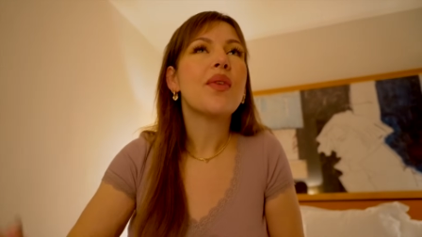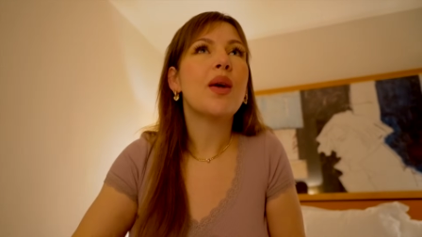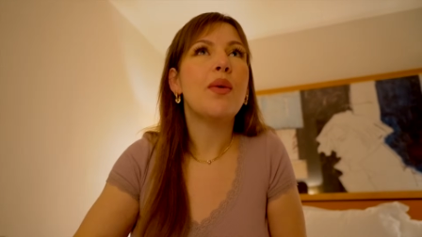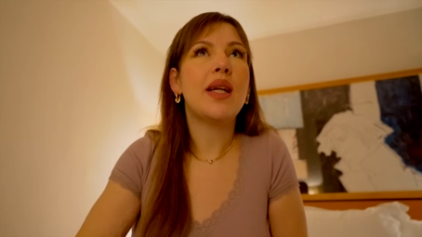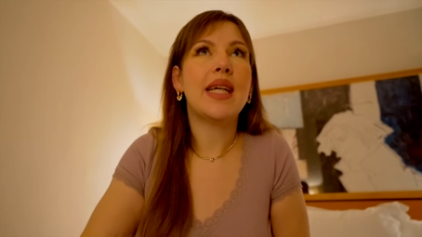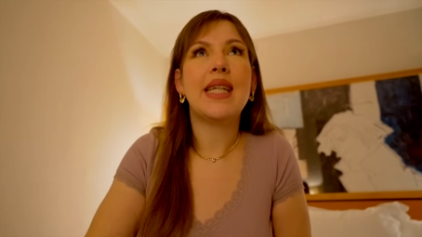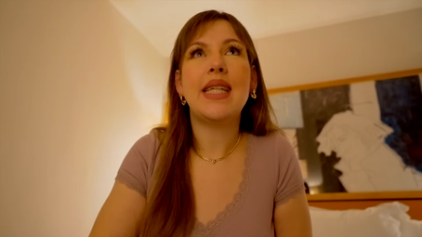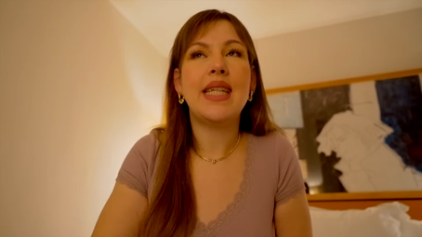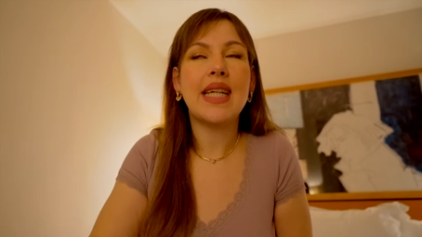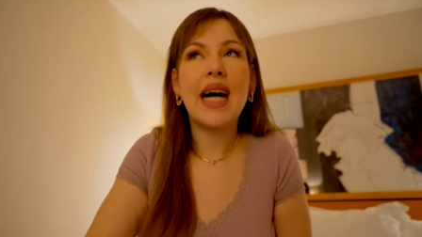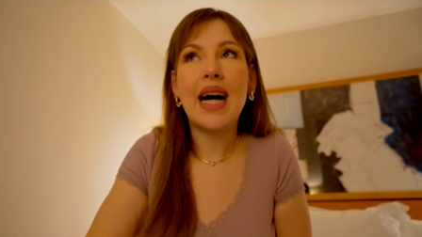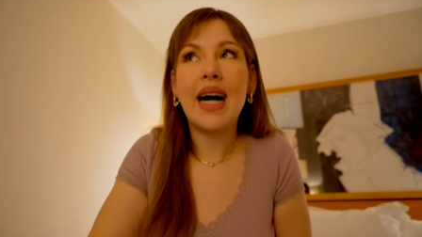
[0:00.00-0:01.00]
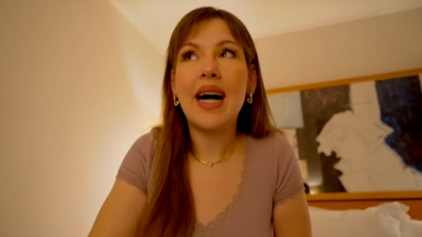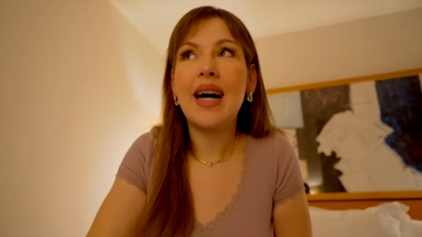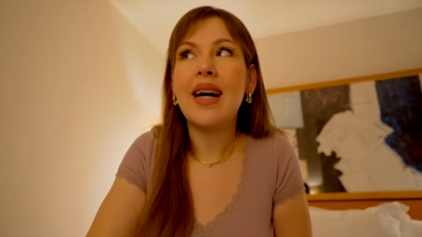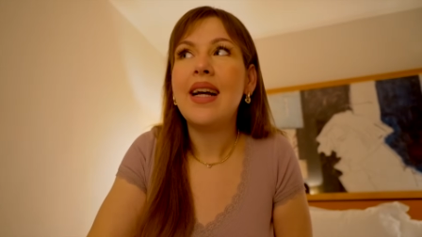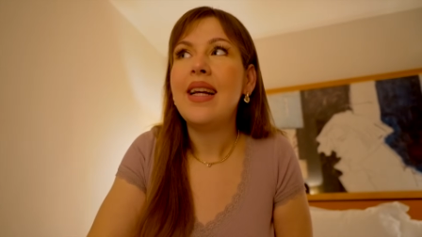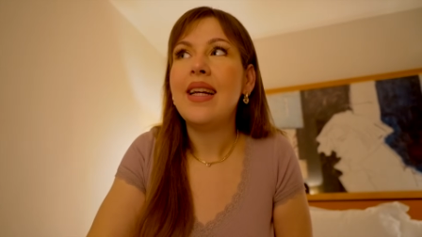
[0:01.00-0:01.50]
when I did
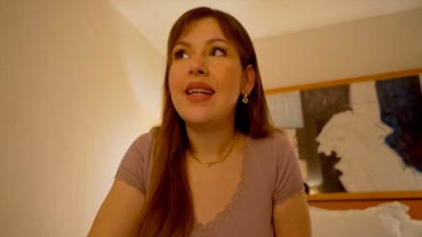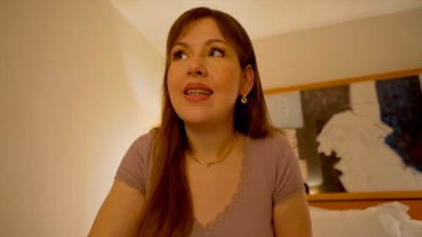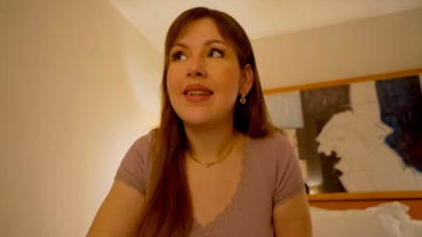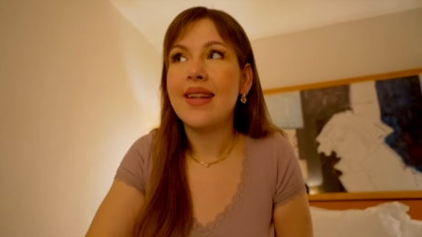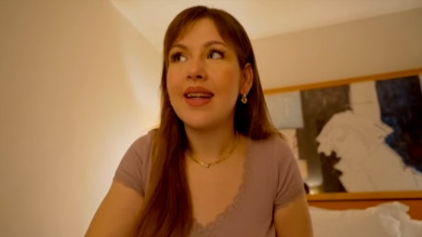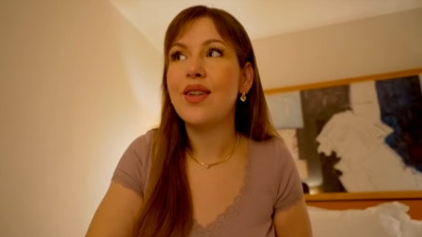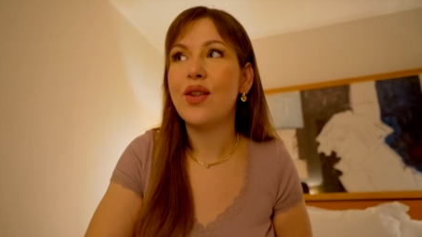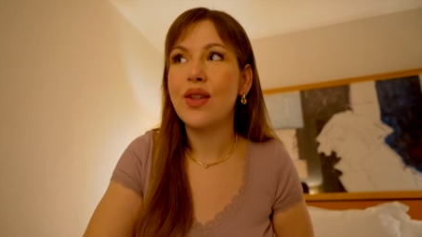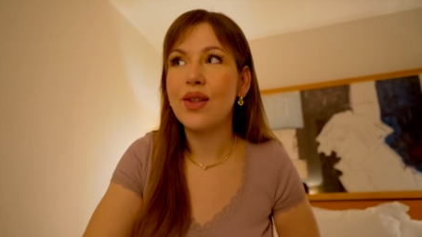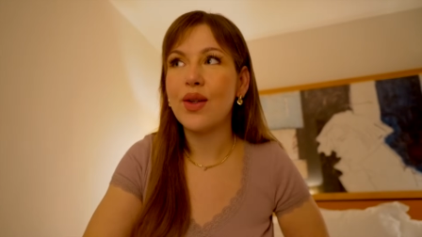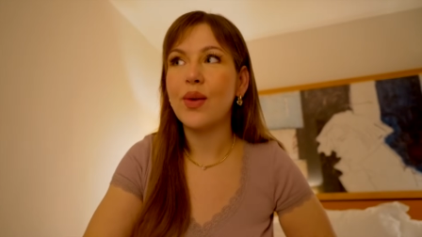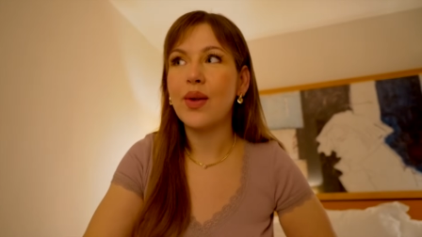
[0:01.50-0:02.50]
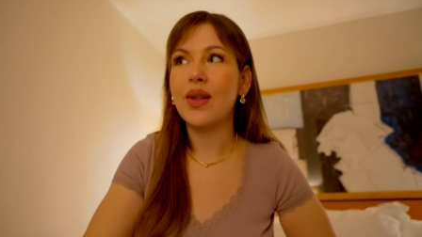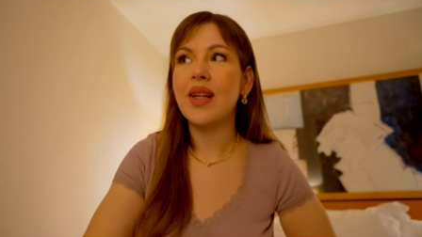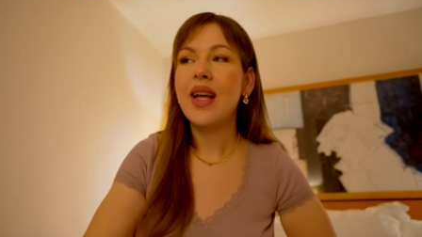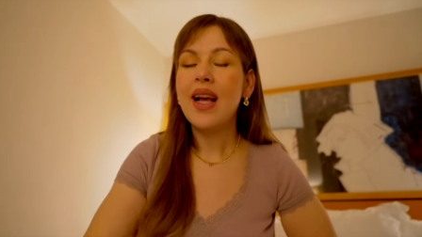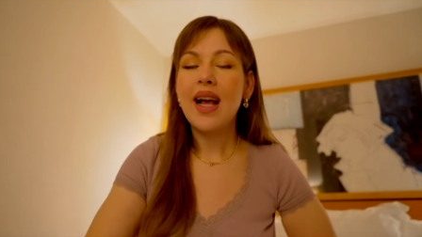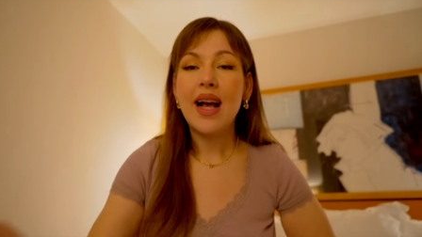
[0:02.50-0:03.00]
art in secondary school
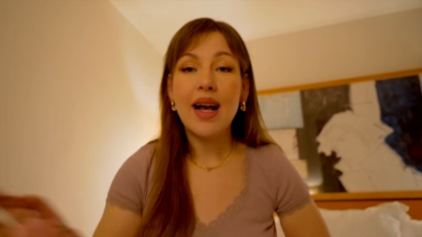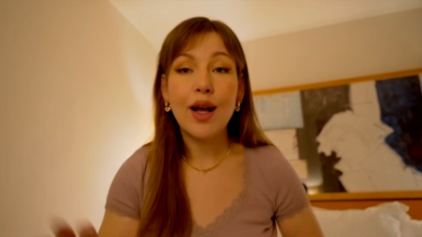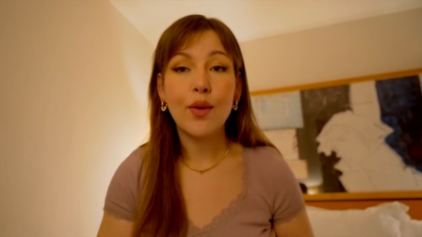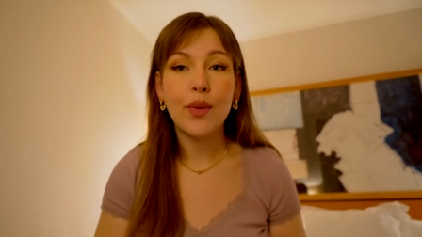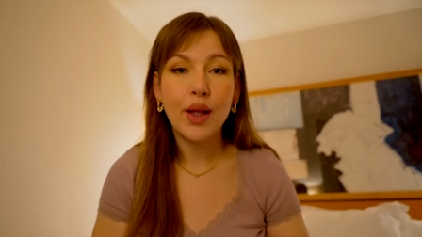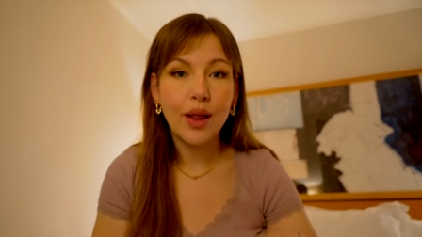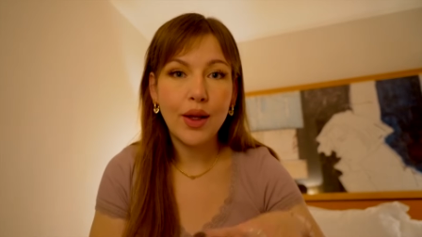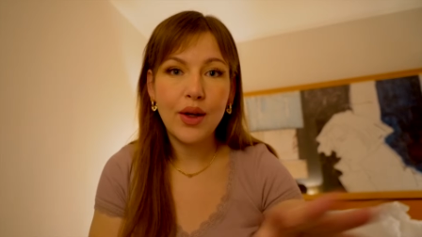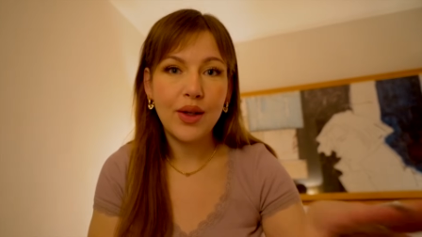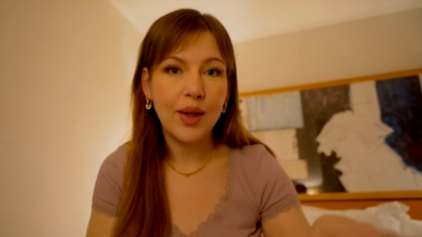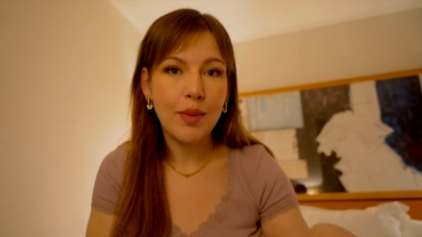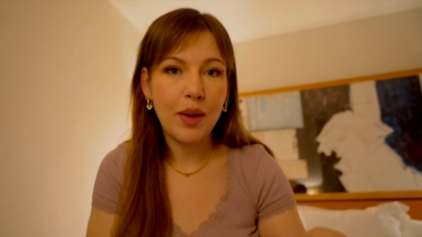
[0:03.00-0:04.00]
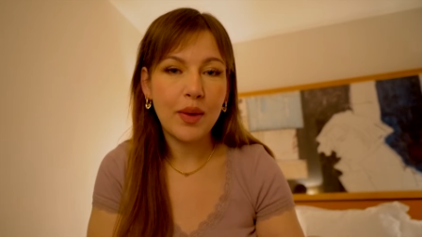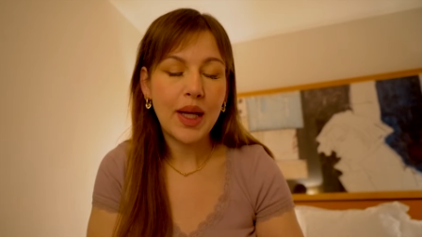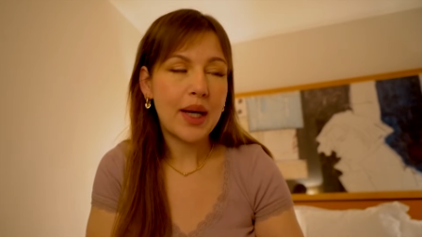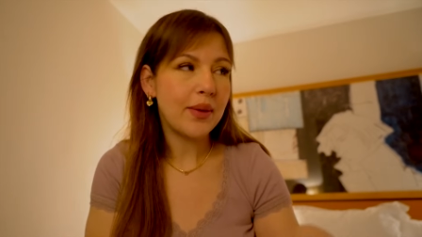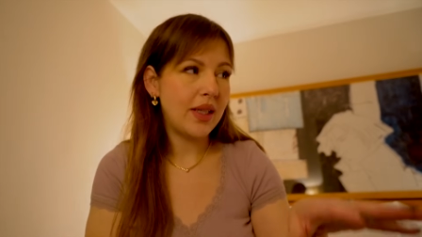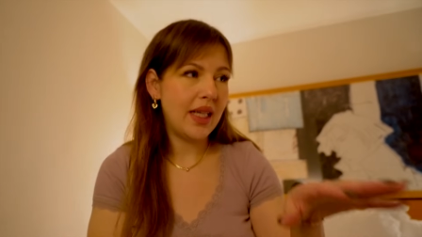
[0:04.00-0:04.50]
uh, we learned about
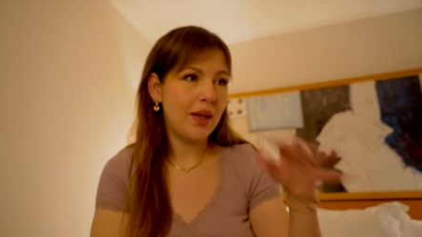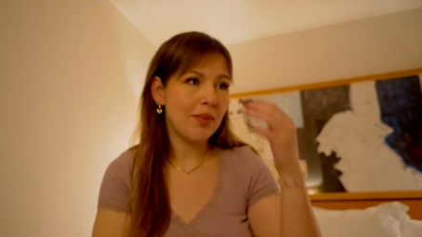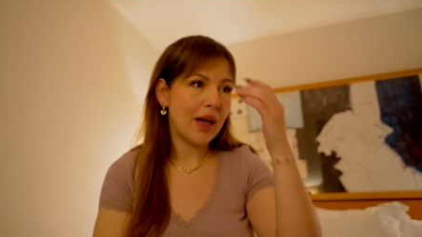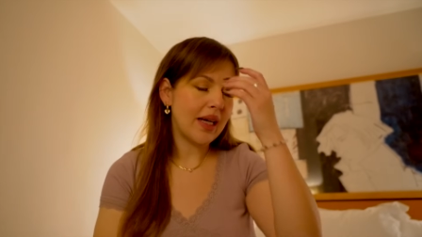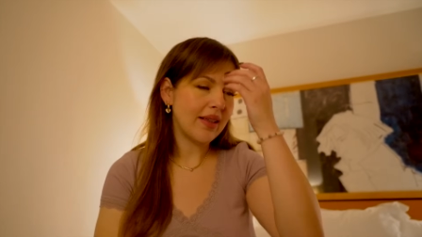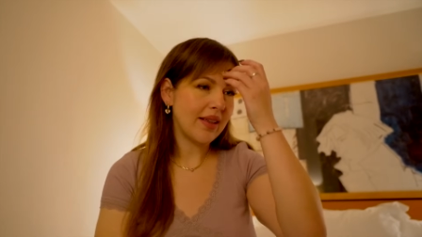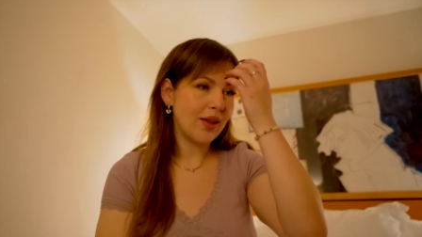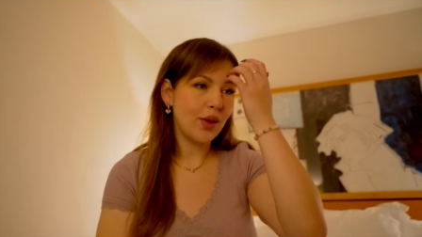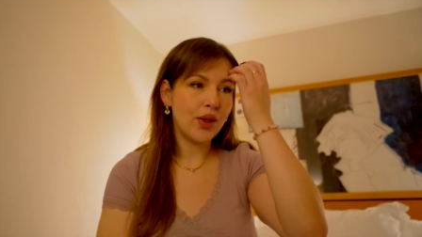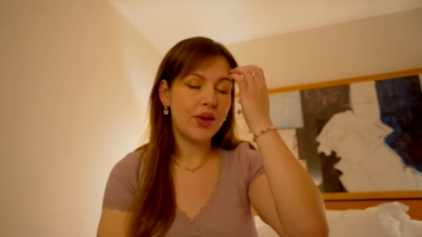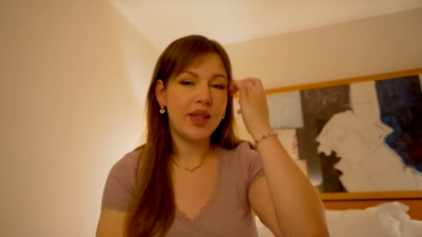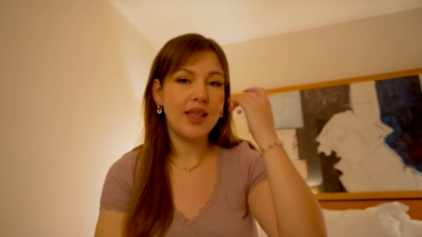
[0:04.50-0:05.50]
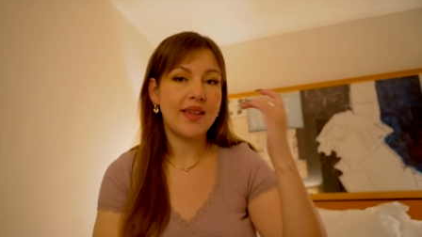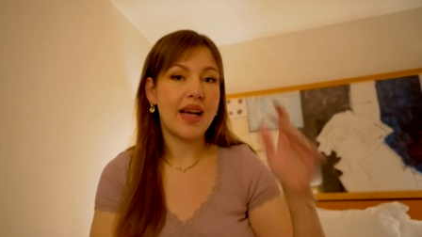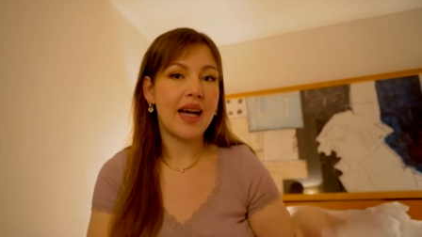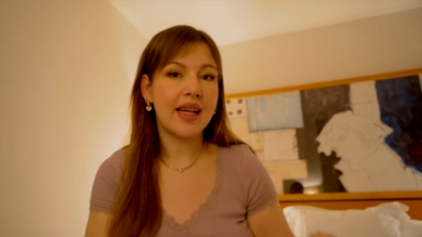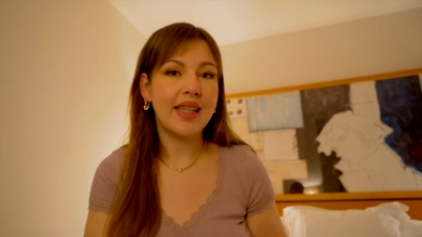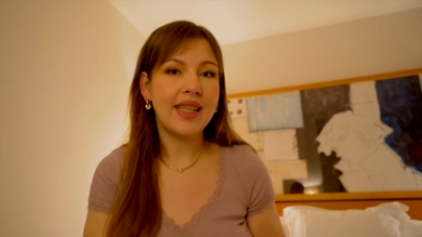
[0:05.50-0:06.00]
Gaudi in Barcelona and his
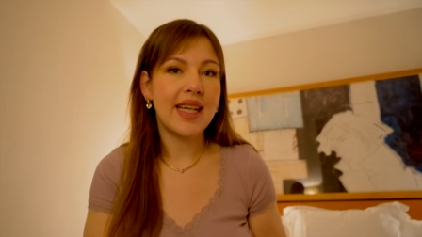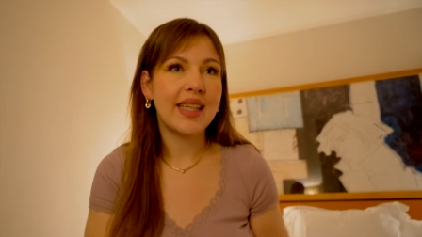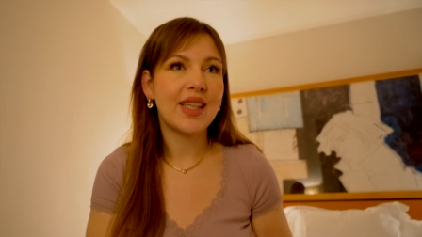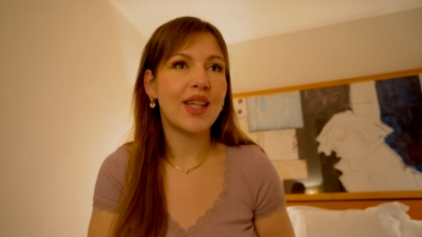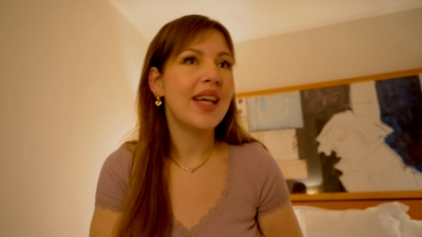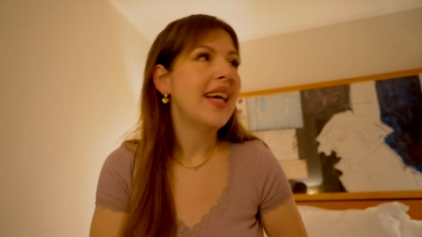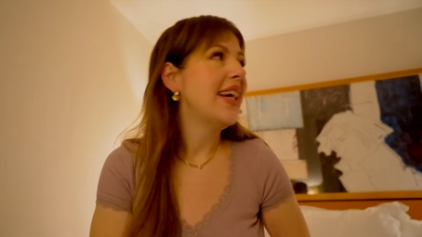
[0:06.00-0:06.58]
architecture